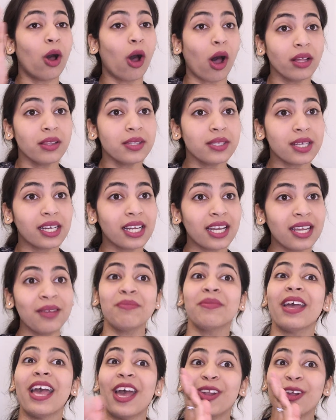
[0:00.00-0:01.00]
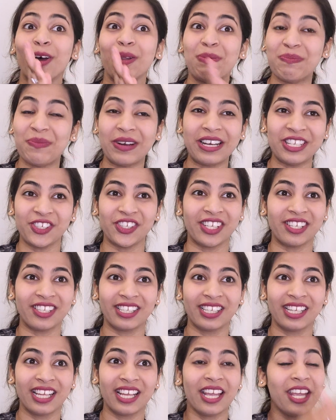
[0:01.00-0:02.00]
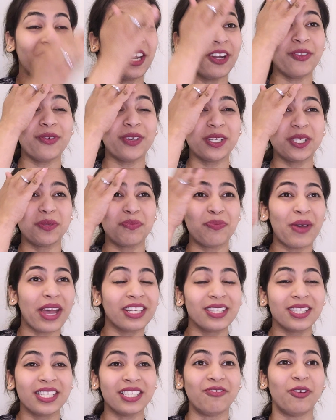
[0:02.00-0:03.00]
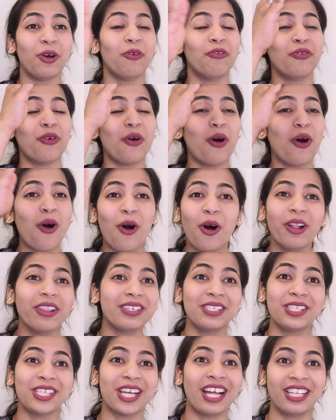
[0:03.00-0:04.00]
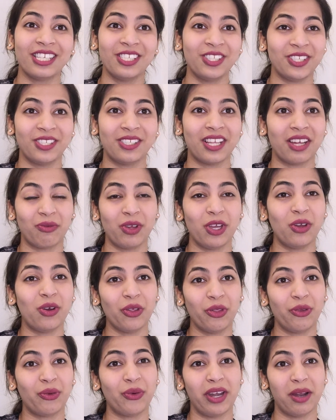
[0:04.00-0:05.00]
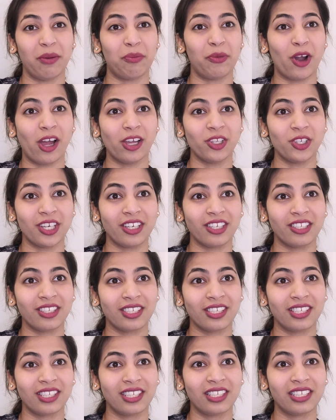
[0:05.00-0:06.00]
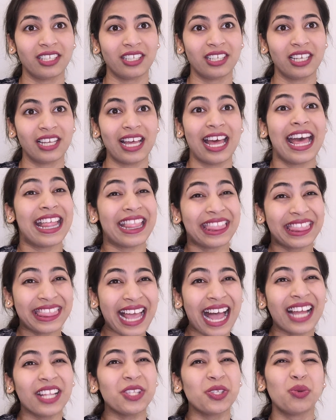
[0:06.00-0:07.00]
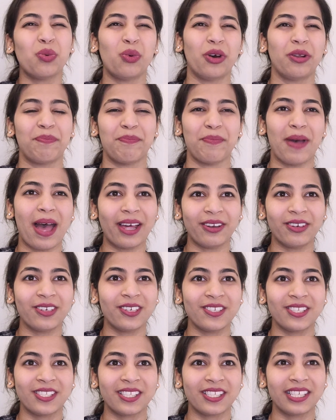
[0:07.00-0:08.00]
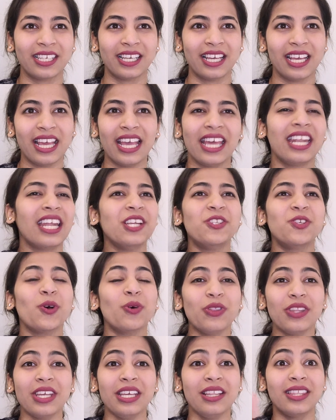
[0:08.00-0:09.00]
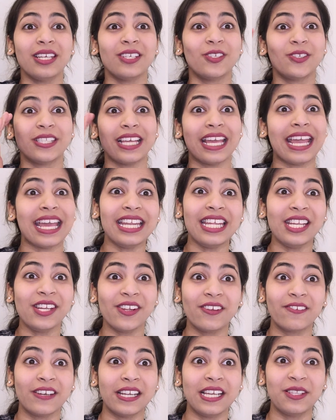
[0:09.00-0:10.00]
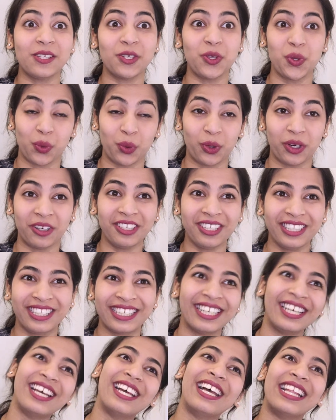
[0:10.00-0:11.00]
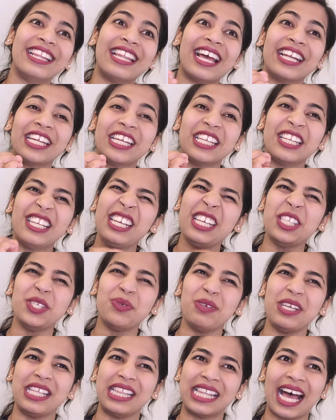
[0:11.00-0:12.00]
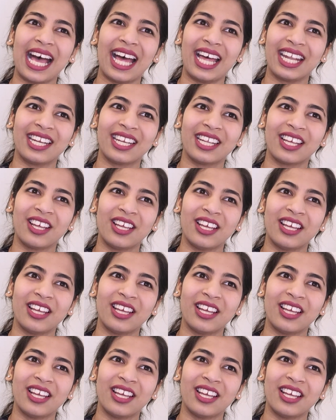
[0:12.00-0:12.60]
on time and on budget, irrespective of all the challenges that we go through in a project. That's what matters. And I don't think there's any degree in this world that can teach me that,